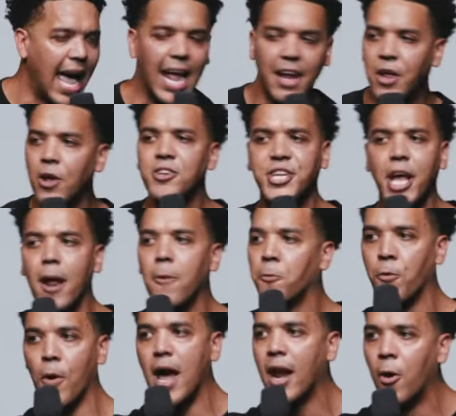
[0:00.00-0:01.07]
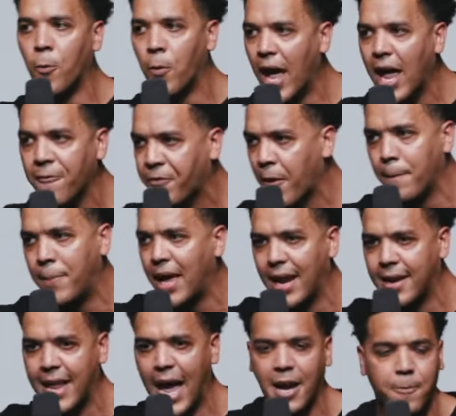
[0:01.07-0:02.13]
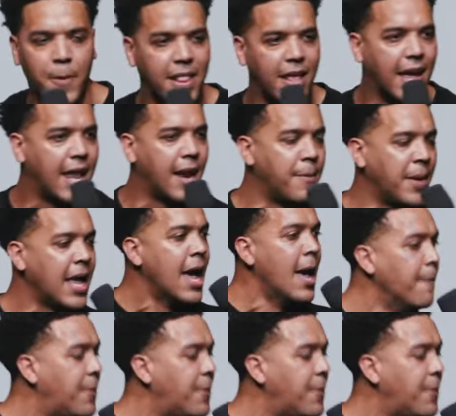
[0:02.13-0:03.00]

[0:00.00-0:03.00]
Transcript: And you shouldn't run away from being attacked by the enemy